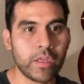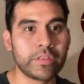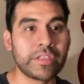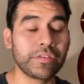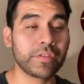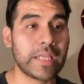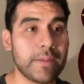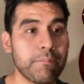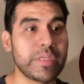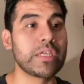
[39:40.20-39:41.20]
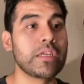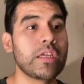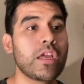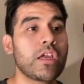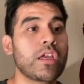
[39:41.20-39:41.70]
This is gonna be
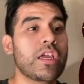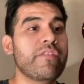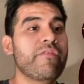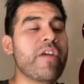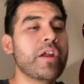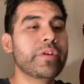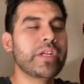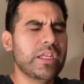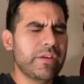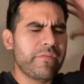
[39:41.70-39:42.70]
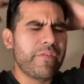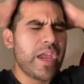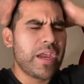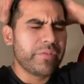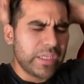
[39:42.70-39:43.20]
a very,
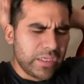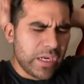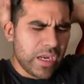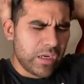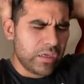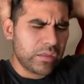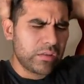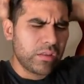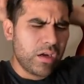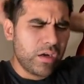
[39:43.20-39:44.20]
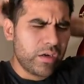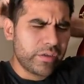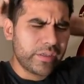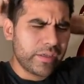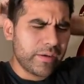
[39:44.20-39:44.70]
very
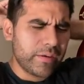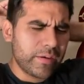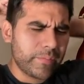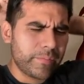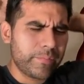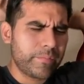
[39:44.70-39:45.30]
long